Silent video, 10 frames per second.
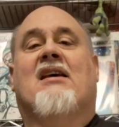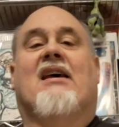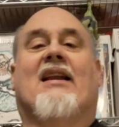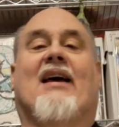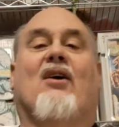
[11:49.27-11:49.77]

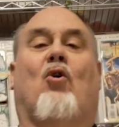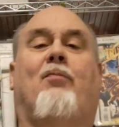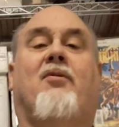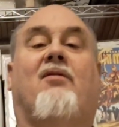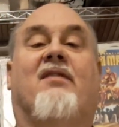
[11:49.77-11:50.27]
and I
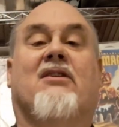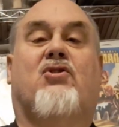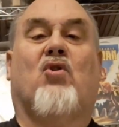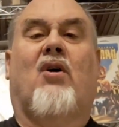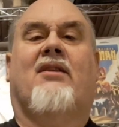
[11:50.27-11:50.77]
hope you've
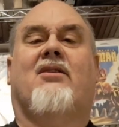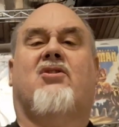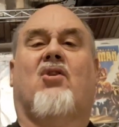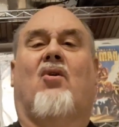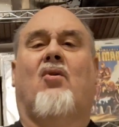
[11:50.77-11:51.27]
enjoyed the
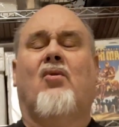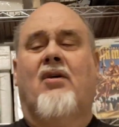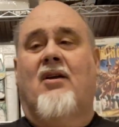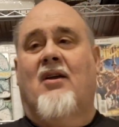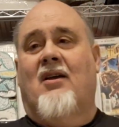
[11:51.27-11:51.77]
show,
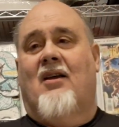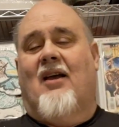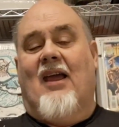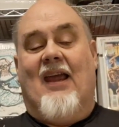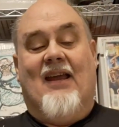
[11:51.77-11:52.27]

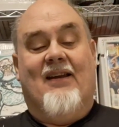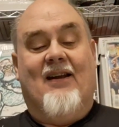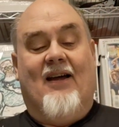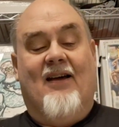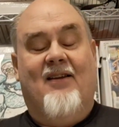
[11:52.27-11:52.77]
and
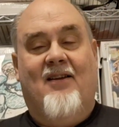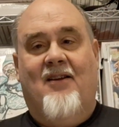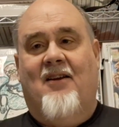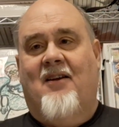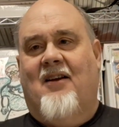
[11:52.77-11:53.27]

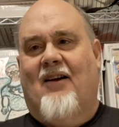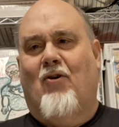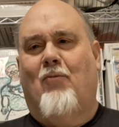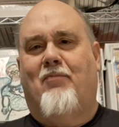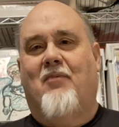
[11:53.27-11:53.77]
I
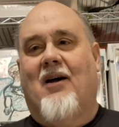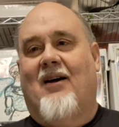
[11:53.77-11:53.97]
hope